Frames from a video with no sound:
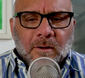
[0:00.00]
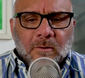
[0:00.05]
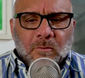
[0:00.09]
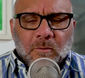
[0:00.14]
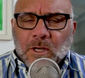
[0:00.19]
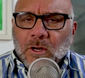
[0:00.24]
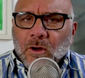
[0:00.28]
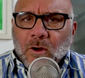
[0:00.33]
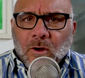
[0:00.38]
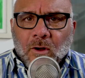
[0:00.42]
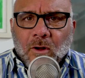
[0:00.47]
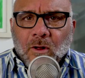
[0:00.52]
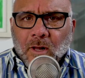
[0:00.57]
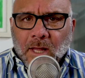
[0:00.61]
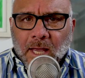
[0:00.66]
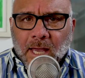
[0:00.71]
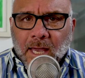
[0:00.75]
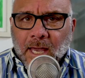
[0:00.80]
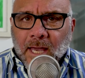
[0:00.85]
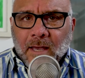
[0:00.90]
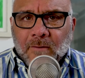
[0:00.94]
We all
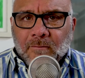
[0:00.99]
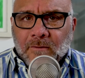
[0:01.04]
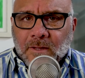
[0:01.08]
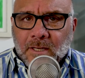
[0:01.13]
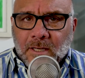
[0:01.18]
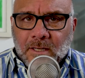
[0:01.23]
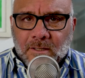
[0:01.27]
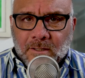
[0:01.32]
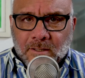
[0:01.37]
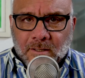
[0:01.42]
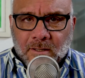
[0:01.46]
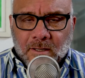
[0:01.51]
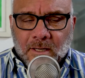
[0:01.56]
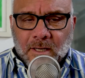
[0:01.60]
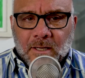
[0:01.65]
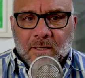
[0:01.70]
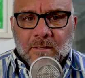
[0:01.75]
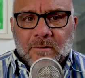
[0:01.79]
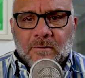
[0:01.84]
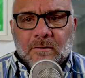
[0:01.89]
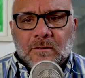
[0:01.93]
have these
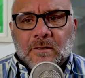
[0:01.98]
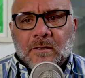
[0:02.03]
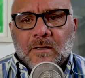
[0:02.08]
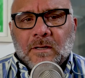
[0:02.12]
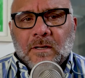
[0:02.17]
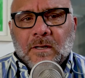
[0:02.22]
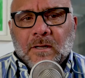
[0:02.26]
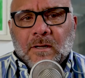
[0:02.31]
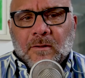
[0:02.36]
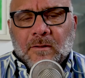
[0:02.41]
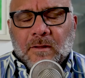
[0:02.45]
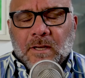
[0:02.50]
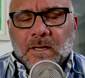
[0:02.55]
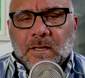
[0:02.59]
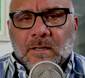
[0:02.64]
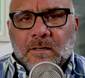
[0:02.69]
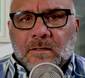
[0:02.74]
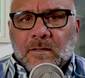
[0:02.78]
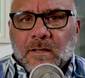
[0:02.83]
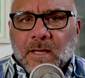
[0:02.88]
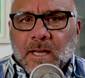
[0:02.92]
things,
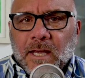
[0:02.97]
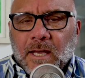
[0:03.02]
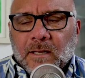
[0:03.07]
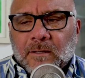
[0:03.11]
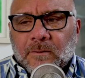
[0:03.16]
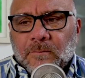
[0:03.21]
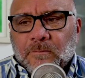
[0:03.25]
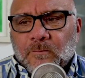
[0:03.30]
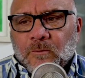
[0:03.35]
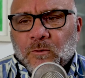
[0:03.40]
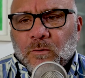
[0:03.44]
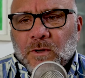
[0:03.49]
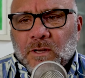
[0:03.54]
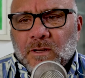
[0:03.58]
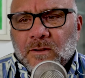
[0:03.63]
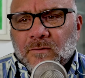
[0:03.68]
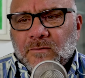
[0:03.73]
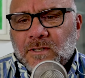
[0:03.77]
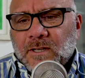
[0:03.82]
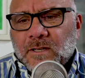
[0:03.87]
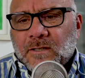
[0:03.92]
things that
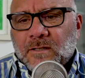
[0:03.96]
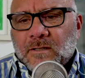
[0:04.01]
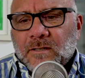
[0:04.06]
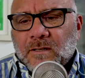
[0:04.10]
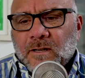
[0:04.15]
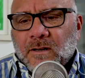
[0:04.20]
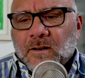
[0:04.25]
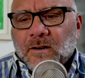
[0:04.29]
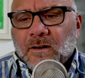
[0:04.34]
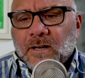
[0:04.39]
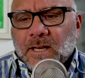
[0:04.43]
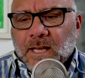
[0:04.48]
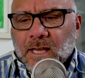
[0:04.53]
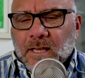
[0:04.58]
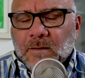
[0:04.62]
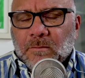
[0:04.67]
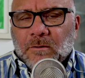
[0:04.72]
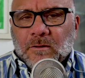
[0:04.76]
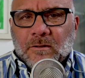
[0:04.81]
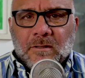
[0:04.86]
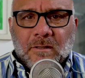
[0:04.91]
we just aren't
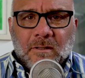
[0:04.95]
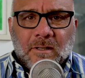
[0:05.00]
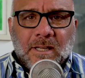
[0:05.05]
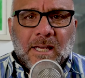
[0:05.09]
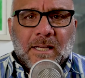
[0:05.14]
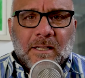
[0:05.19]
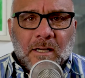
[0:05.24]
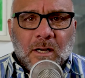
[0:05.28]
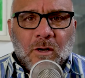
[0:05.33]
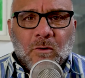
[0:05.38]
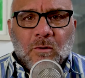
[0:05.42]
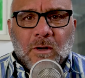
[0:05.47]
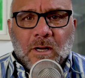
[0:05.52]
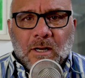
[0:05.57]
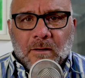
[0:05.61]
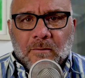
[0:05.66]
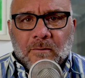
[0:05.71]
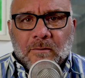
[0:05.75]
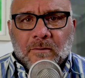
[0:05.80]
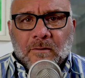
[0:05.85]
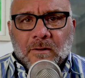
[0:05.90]
able to let go
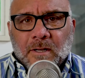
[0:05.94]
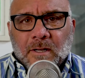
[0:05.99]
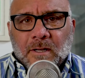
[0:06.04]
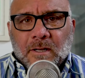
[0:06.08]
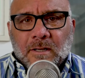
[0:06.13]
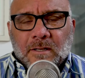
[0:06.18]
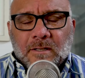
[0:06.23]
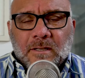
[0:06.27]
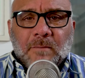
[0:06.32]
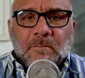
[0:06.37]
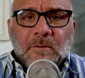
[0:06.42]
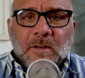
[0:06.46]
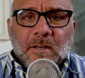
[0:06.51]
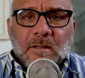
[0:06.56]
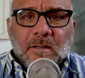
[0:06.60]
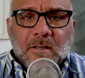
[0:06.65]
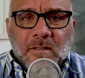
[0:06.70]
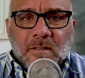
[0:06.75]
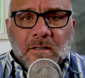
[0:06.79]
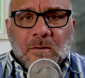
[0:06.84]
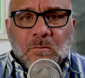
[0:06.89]
of. Something
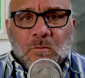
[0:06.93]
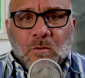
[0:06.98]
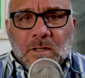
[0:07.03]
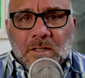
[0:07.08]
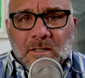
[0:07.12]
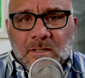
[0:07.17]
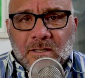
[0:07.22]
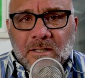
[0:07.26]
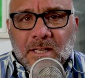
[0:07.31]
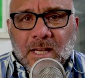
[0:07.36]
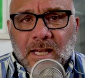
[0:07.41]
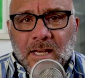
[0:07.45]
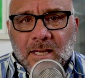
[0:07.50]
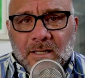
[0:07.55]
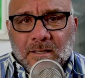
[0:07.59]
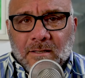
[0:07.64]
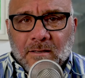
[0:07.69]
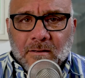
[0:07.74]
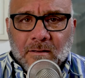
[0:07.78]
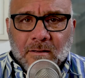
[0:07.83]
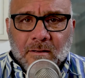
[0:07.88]
that someone
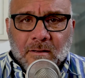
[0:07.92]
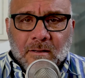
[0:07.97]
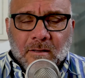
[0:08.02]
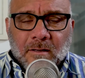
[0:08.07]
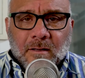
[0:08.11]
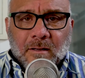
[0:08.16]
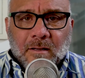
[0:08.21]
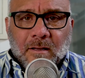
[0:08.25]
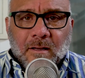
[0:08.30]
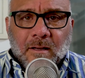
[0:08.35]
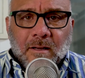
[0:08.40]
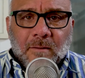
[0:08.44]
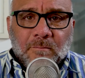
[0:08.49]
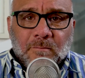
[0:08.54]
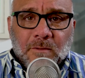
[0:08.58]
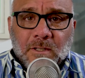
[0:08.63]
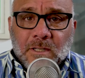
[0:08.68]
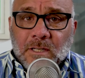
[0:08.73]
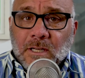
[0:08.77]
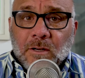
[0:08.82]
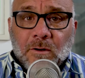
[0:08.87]
said
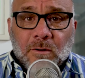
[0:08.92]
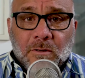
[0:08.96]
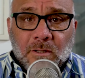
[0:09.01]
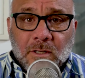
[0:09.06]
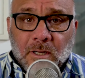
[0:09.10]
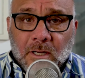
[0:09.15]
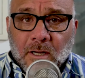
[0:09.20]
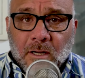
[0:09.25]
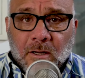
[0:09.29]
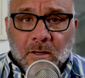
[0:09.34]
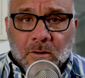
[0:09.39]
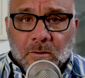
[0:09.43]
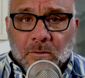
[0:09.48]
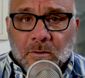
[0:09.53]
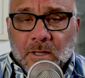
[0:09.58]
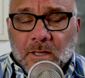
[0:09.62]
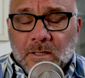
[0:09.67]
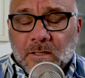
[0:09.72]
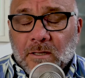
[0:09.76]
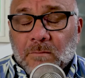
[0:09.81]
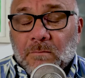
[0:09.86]
years ago.
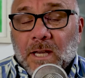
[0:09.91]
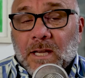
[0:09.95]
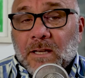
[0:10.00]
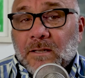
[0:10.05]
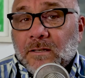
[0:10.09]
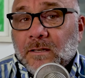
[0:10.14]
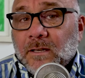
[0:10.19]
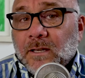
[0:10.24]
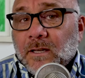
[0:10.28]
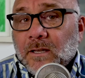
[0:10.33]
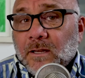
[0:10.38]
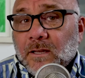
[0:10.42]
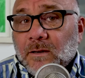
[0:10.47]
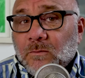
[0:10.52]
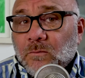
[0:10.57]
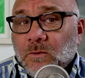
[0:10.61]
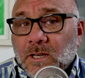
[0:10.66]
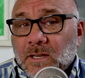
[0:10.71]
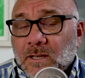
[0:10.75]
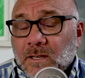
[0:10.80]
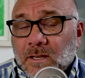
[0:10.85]
It's amazing that
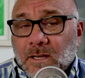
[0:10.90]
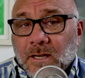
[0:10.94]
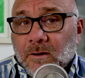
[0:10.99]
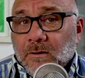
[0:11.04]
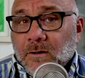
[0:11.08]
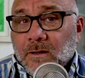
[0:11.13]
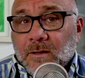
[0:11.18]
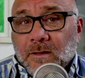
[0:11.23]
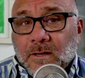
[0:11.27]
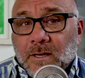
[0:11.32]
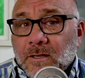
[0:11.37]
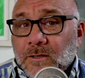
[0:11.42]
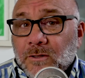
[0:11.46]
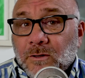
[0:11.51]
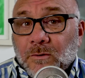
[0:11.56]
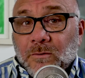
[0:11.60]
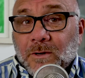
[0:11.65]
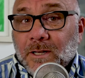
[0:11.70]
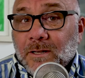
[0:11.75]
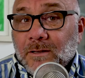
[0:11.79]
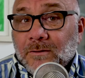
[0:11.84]
we can carry things
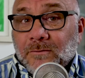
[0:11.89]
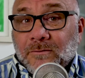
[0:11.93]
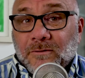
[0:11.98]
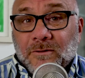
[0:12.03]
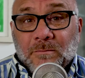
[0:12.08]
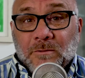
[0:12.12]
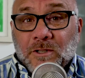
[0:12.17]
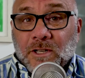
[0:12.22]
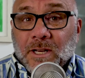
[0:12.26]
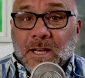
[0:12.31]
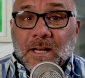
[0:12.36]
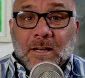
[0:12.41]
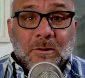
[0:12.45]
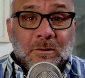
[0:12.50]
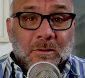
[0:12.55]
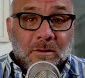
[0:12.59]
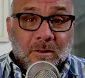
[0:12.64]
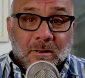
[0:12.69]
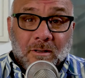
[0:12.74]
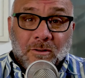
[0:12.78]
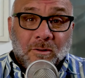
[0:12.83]
around from
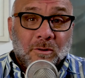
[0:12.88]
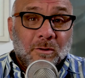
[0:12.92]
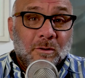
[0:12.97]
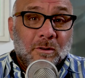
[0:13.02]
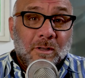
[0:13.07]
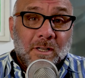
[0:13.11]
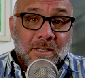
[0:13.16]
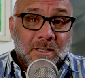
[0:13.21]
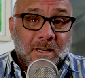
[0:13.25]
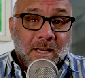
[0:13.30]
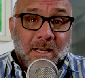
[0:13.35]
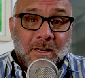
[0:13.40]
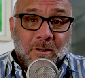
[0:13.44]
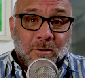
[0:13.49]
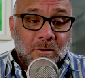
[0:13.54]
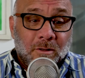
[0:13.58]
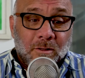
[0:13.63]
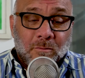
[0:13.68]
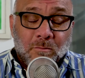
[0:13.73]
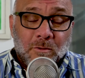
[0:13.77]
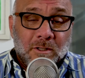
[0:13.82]
childhood, early
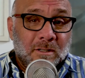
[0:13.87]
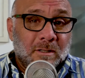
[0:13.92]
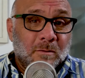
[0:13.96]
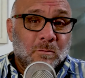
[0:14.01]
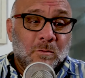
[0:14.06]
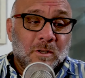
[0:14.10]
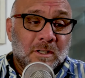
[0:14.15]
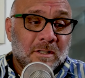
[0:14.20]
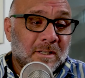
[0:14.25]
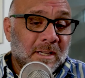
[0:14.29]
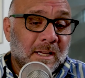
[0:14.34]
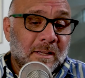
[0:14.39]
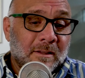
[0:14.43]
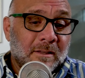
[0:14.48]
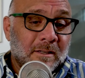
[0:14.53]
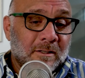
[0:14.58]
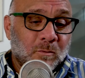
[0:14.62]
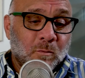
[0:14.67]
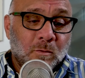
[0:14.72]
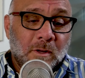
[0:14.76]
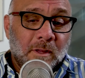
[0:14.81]
childhood, when someone said
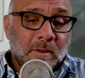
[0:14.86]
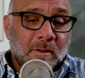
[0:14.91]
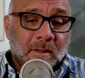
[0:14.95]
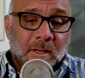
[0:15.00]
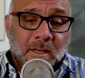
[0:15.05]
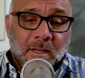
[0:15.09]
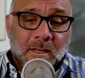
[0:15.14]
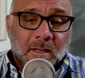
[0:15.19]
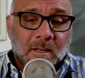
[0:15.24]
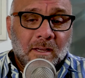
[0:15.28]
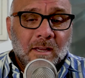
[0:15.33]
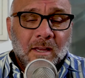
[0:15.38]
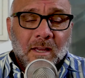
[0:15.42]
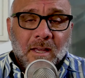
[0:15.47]
this one thing